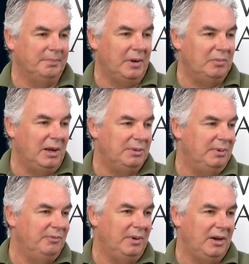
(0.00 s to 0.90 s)
Everybody's
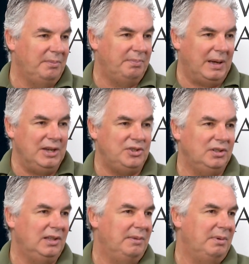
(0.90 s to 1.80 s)
been very
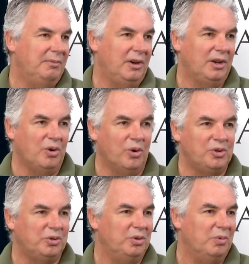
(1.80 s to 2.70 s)
patient. They've been very
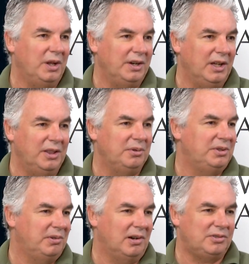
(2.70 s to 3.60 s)
cordial to one another
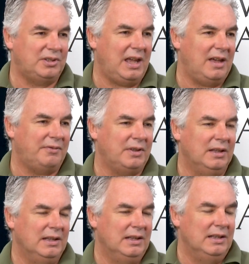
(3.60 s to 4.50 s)
and to our staff.
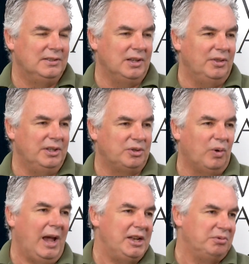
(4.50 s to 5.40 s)
So this
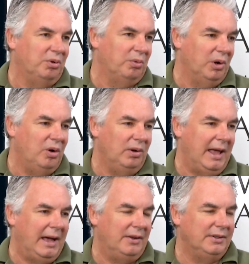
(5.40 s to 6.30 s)
gradual
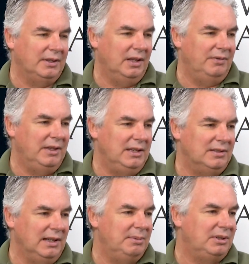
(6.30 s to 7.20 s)
rollout of
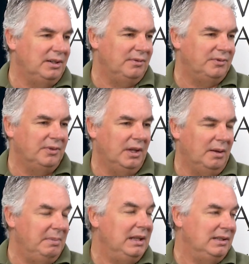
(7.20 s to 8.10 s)
these limited
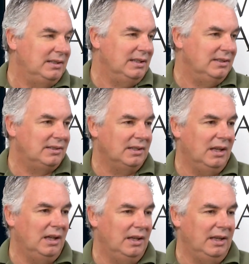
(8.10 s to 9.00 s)
amenities
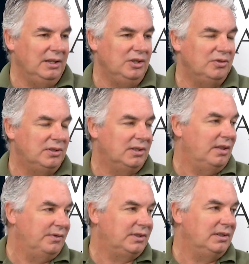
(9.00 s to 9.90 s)
and uses of
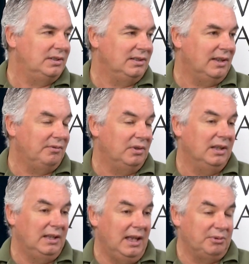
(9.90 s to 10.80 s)
the facilities
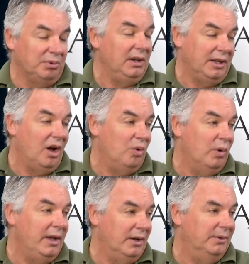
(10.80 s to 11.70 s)
has really gone
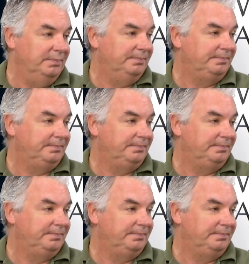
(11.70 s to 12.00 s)
well.